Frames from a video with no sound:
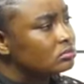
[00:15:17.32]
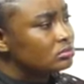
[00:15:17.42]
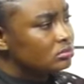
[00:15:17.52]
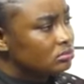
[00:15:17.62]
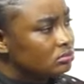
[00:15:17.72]

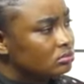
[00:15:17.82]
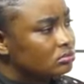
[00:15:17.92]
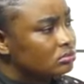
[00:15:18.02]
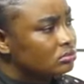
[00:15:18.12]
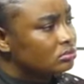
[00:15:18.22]

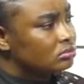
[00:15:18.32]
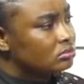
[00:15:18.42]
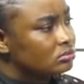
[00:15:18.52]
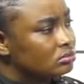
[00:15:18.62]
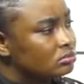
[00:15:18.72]

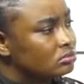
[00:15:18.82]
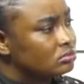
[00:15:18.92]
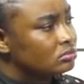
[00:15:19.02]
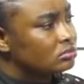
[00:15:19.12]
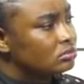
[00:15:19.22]

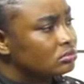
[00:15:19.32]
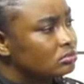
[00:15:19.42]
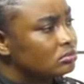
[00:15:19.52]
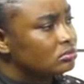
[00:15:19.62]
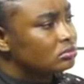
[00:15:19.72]

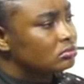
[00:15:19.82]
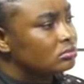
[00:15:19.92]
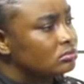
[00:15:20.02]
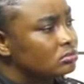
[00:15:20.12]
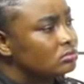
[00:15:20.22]

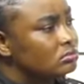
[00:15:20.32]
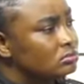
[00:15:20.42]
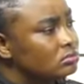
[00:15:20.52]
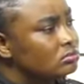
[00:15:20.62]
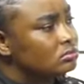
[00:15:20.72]

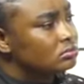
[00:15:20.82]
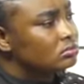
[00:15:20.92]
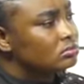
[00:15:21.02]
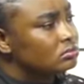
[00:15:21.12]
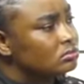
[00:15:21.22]

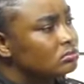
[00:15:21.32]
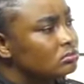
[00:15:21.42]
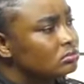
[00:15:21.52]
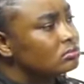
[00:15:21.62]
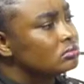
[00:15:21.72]

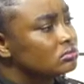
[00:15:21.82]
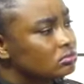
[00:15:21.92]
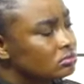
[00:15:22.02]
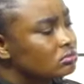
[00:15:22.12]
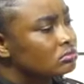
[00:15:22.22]

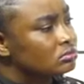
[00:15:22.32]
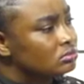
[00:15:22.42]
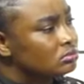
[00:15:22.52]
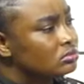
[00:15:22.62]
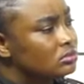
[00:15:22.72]

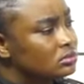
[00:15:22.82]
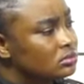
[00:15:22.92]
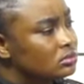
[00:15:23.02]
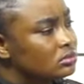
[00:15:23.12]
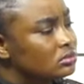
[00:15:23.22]

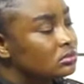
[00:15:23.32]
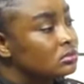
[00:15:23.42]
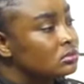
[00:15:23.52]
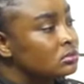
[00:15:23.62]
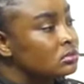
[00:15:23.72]

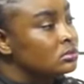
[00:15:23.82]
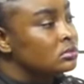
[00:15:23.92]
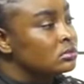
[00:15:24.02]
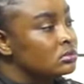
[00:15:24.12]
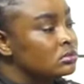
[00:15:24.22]

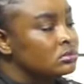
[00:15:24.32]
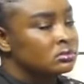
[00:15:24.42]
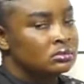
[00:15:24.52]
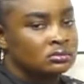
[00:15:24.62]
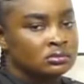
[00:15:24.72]

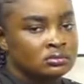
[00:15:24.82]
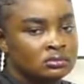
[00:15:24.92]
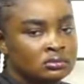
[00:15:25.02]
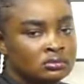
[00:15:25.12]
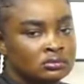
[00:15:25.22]
[no speech]